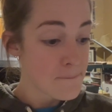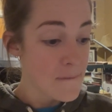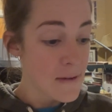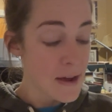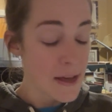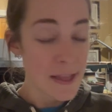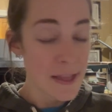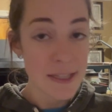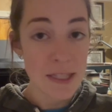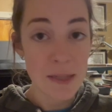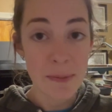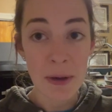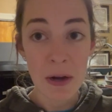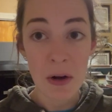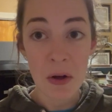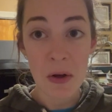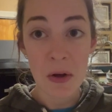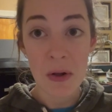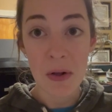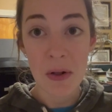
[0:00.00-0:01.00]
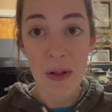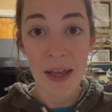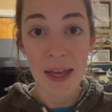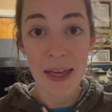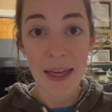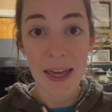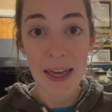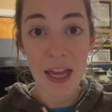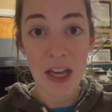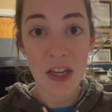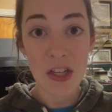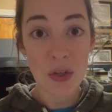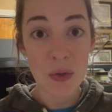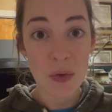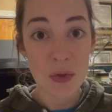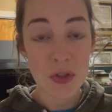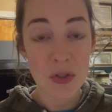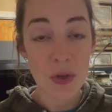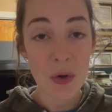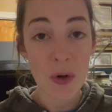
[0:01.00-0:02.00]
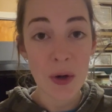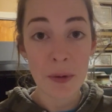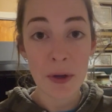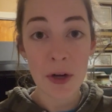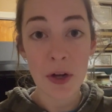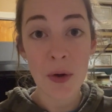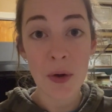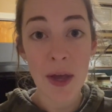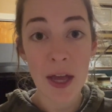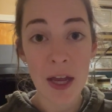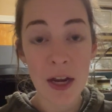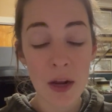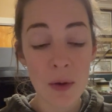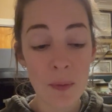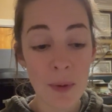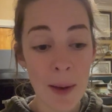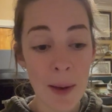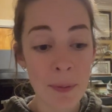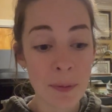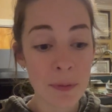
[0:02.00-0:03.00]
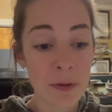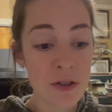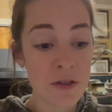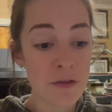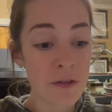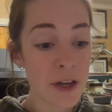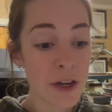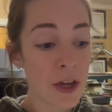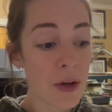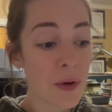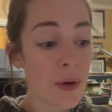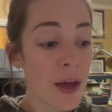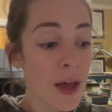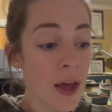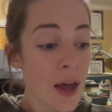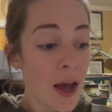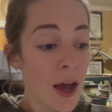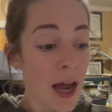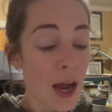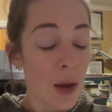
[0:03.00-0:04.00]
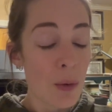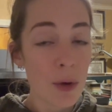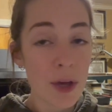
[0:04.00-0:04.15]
And that's about all I can do. So I'm gonna go ahead and wrap up this video. I will